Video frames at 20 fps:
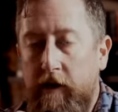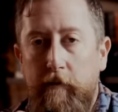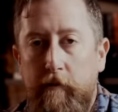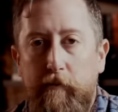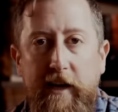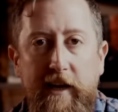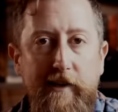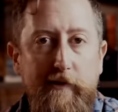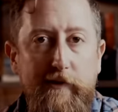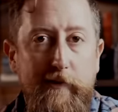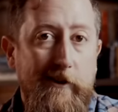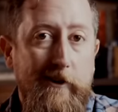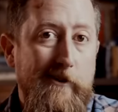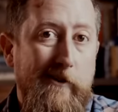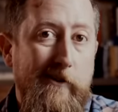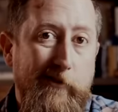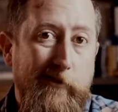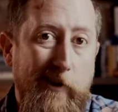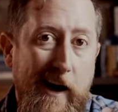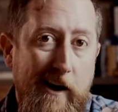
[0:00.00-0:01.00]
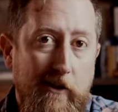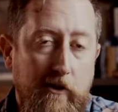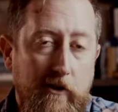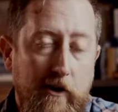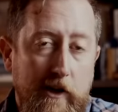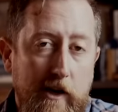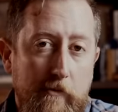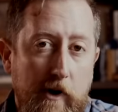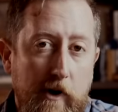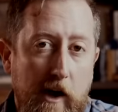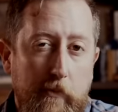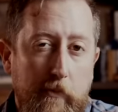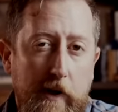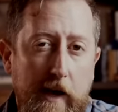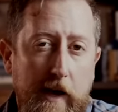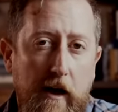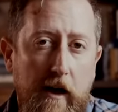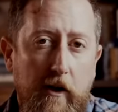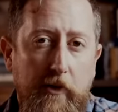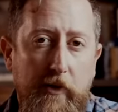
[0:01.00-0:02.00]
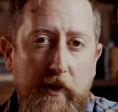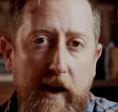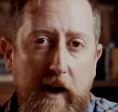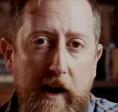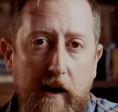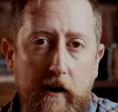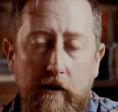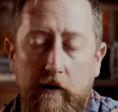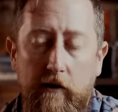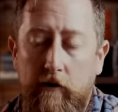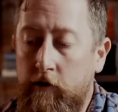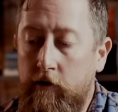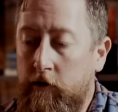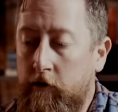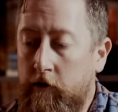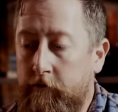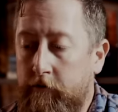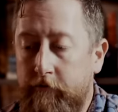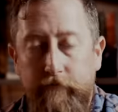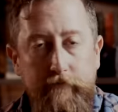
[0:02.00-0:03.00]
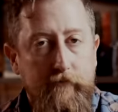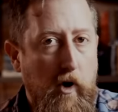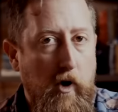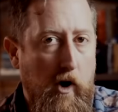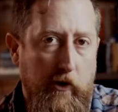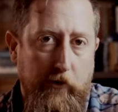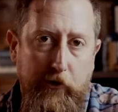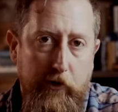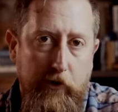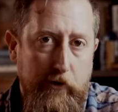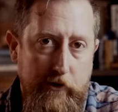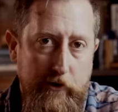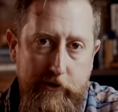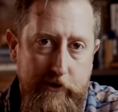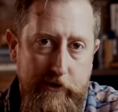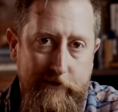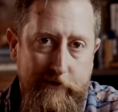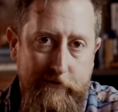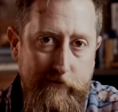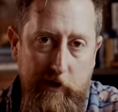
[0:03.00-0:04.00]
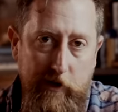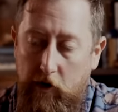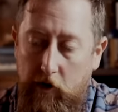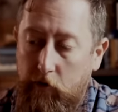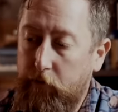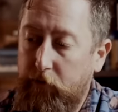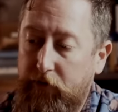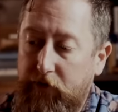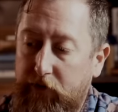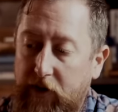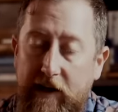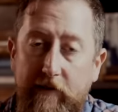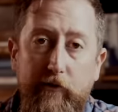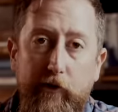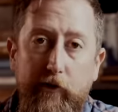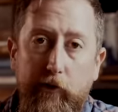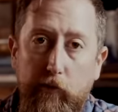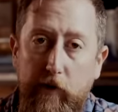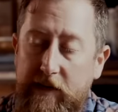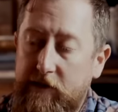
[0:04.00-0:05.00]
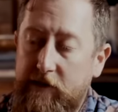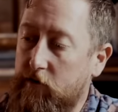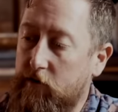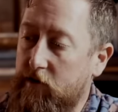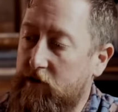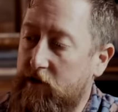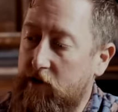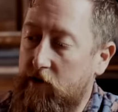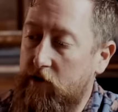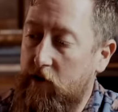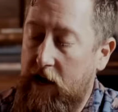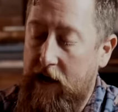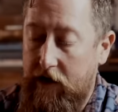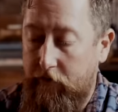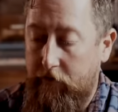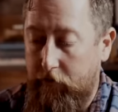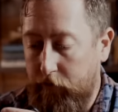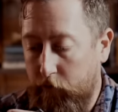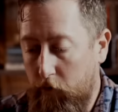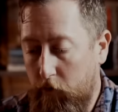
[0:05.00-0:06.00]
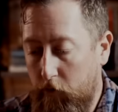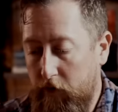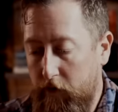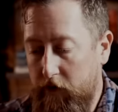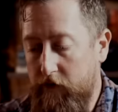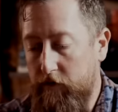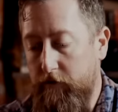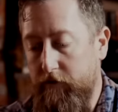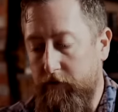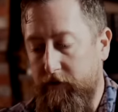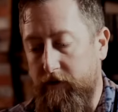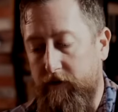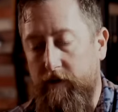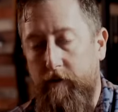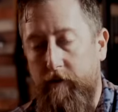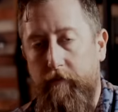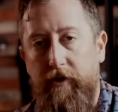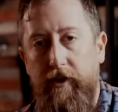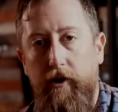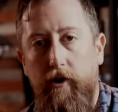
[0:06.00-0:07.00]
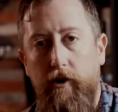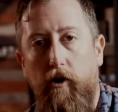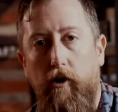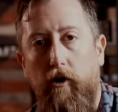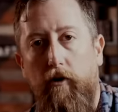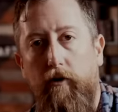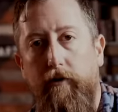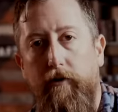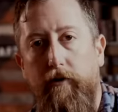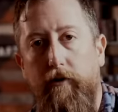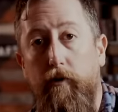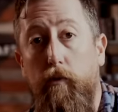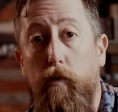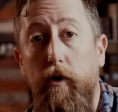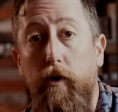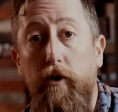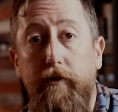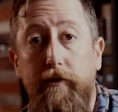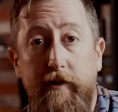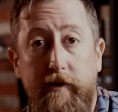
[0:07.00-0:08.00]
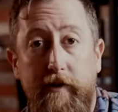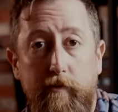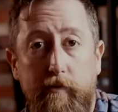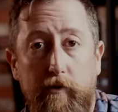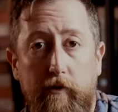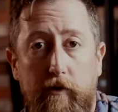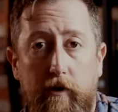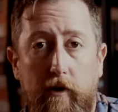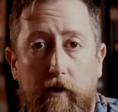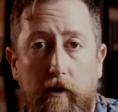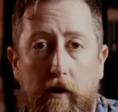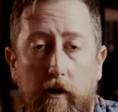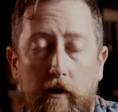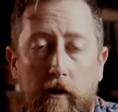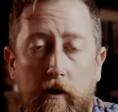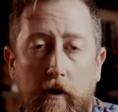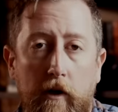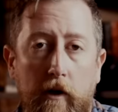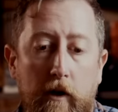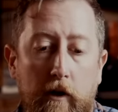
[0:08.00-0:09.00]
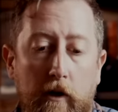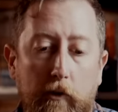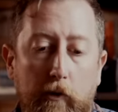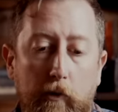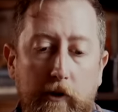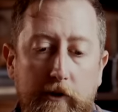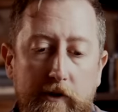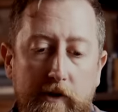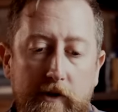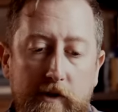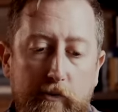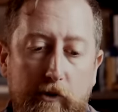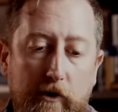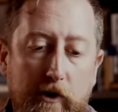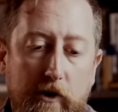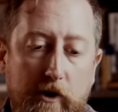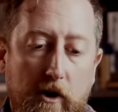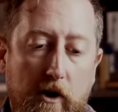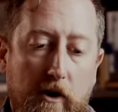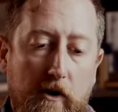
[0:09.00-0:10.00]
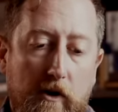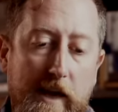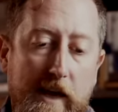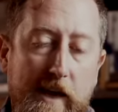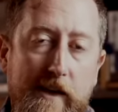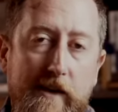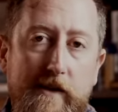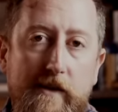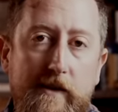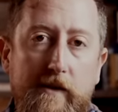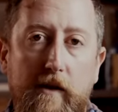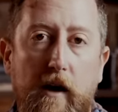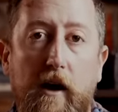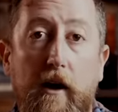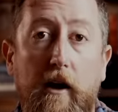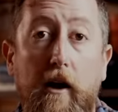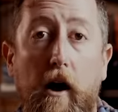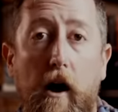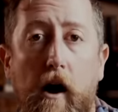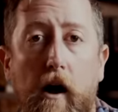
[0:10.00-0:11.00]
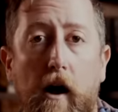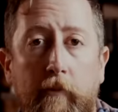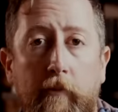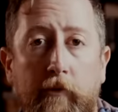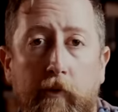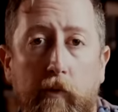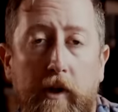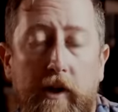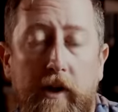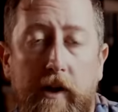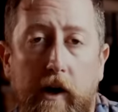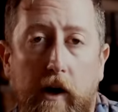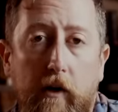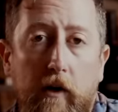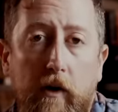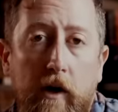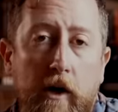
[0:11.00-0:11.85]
because we don't know for how long you might be out there. Also, you just, you know, save the resource that you have. So what we use is something called the Wilderness Protocol. The Wilderness Protocol is a comms window